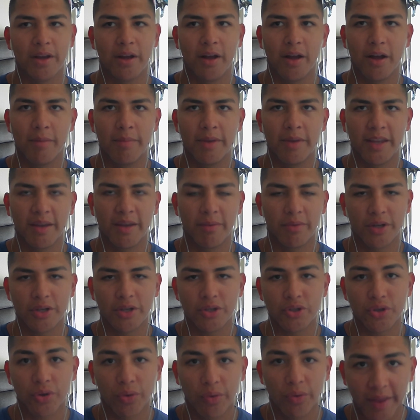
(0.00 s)
being able to
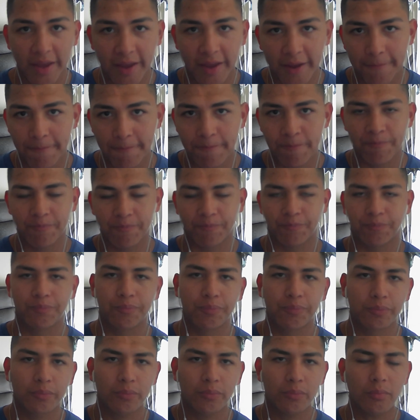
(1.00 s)
control that.
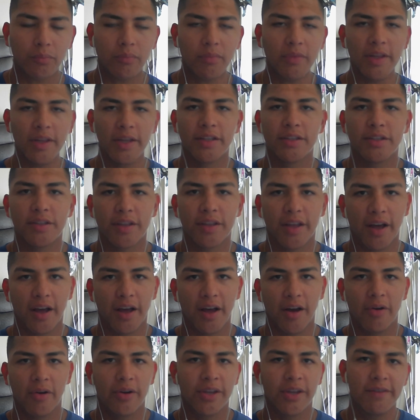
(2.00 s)
And,
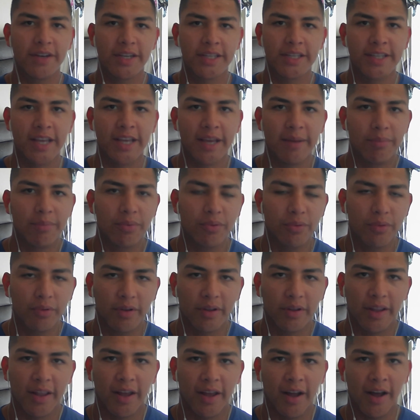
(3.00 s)
I'll give an example.
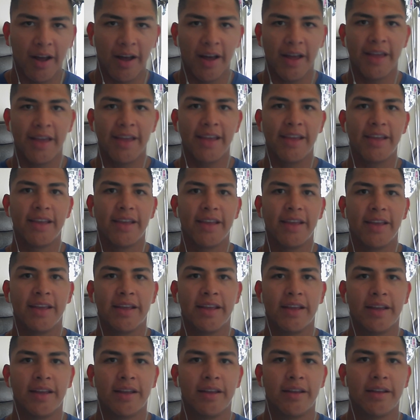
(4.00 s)
I
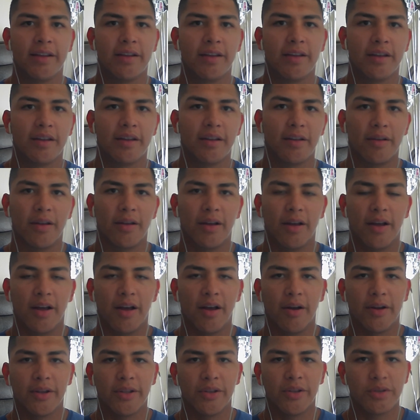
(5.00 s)

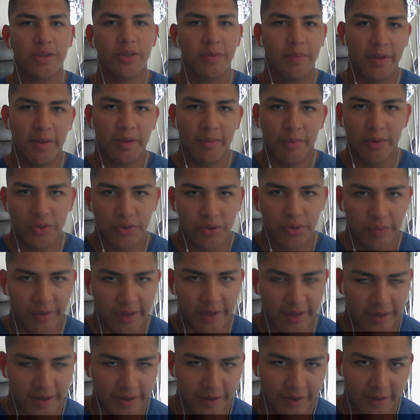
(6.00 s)
used to be an emotional
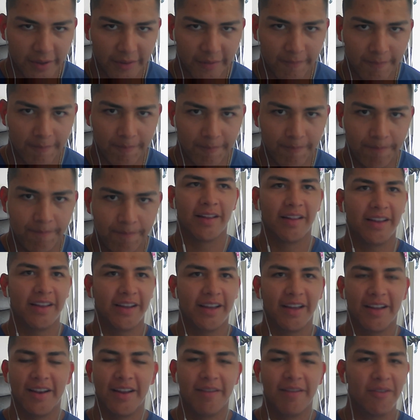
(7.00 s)
eater. Like,
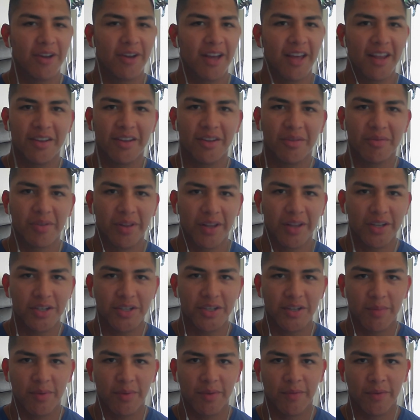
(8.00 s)
I never had a good
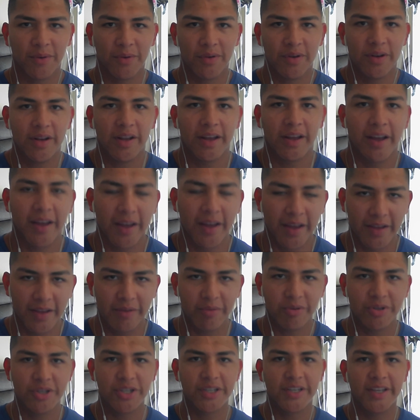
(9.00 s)
relationship with food. I
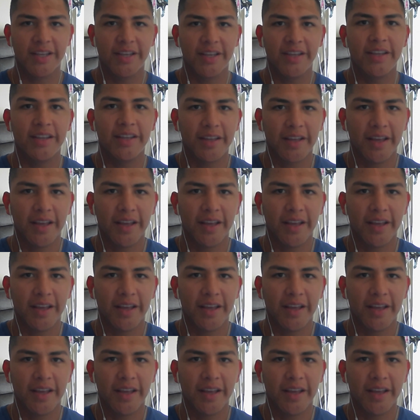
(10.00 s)
would just eat